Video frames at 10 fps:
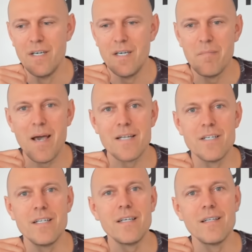
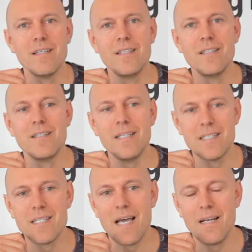imagining
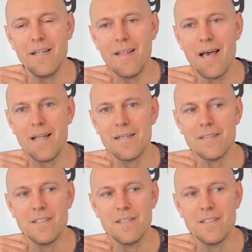exactly that,